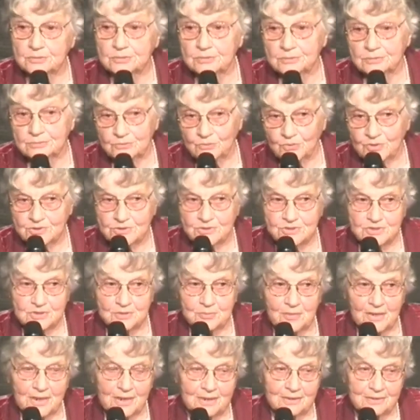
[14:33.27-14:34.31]
was the
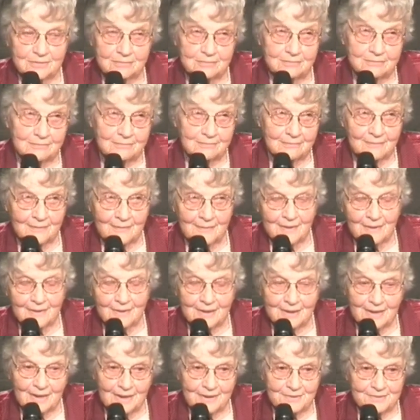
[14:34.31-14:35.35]
main guy
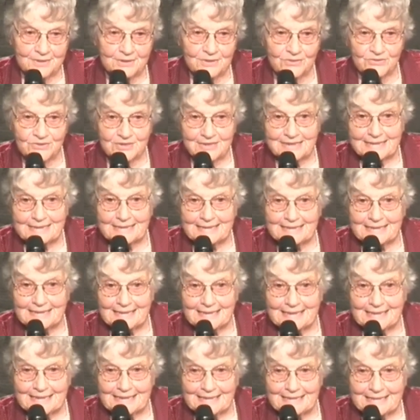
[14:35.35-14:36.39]
that said
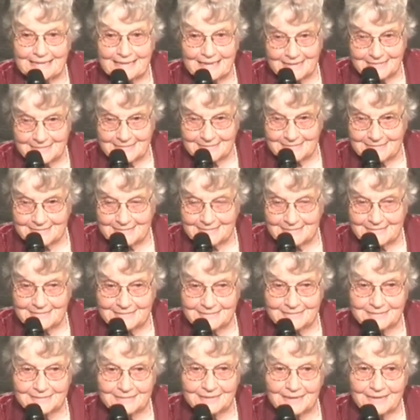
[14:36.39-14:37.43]
yes to the
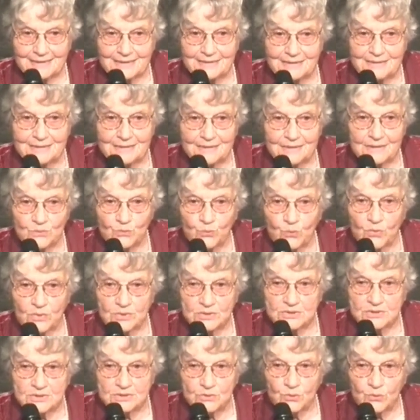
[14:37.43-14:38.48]
lady that wanted to
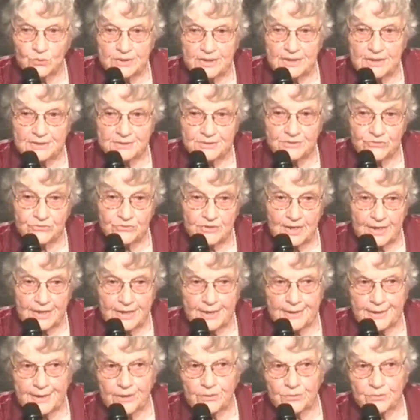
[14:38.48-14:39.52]
donate this land out
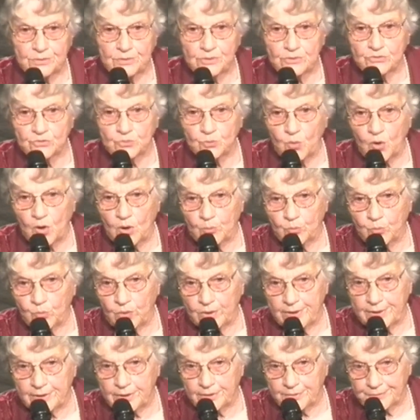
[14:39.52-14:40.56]
in the swamp way out
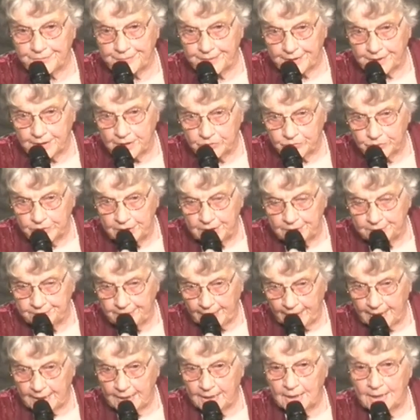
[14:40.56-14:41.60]
in the country.
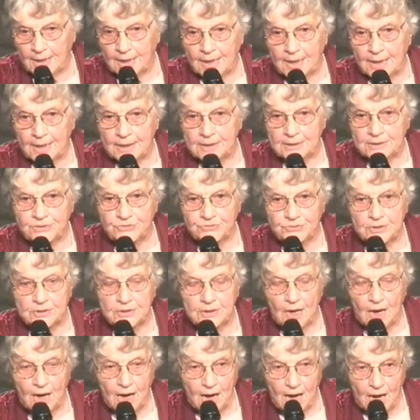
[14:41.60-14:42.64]
And he said,
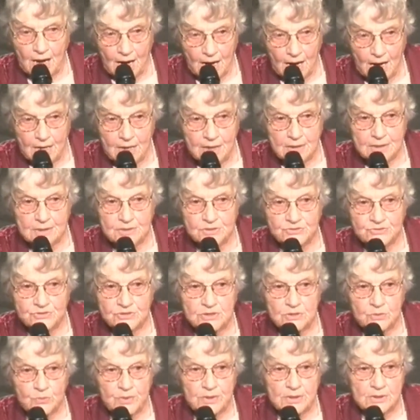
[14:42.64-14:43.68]
I can see we
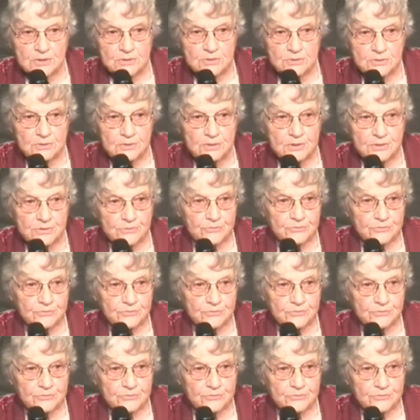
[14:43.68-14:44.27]
can do this.